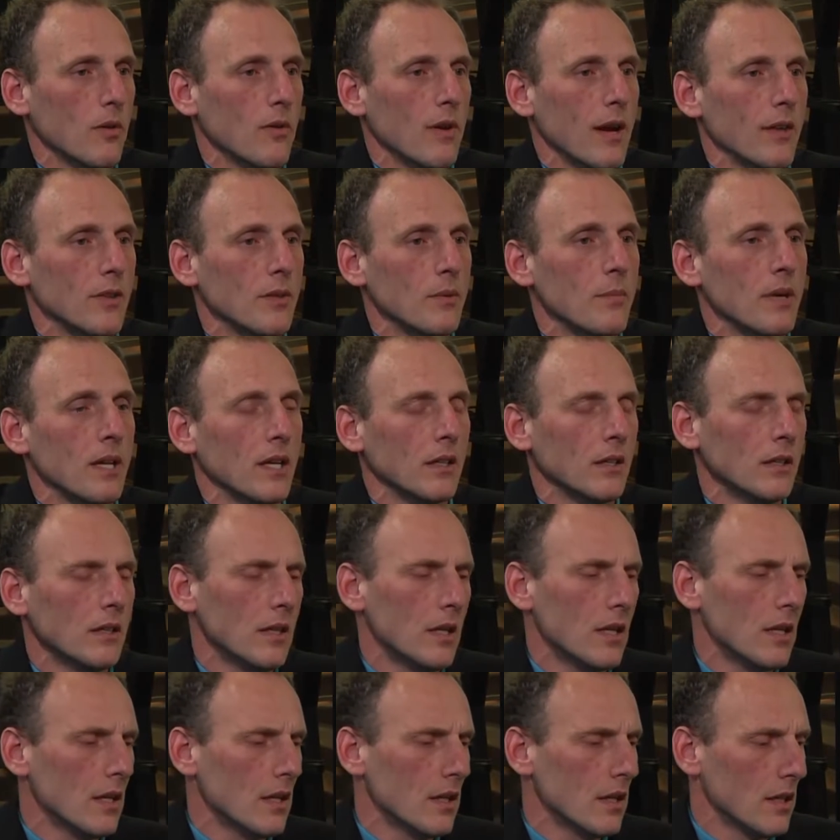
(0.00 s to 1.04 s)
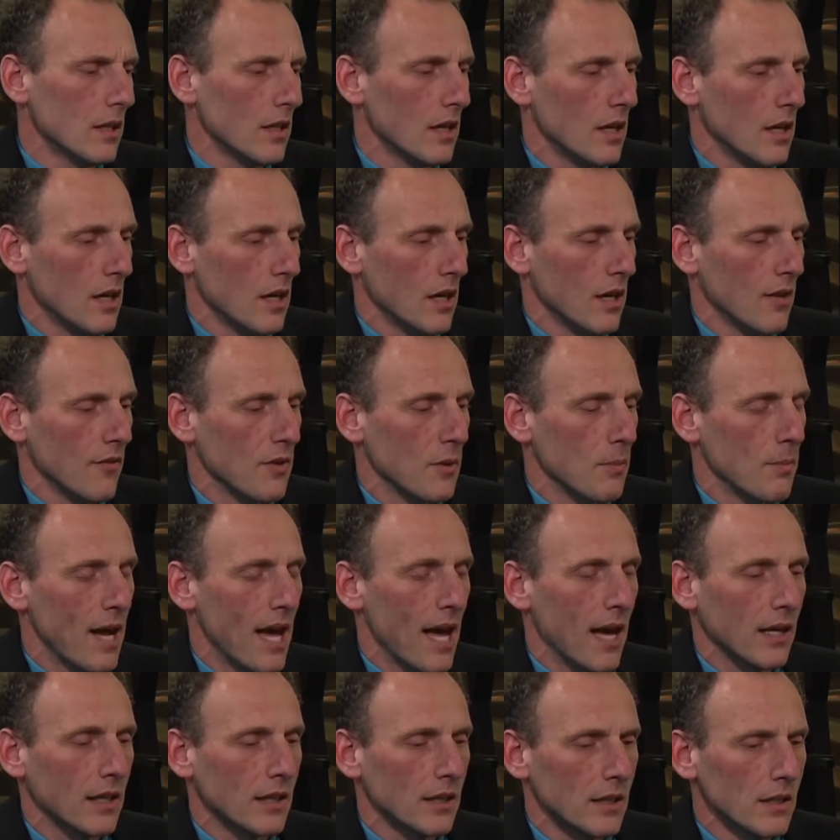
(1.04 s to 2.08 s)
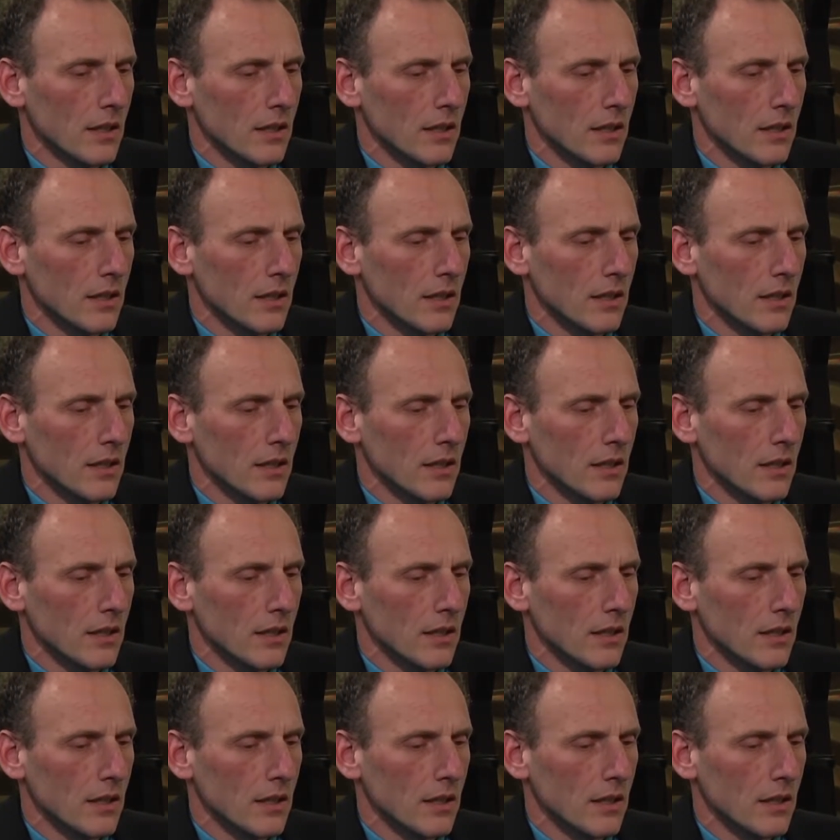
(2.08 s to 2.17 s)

around the middle uh, of the pack.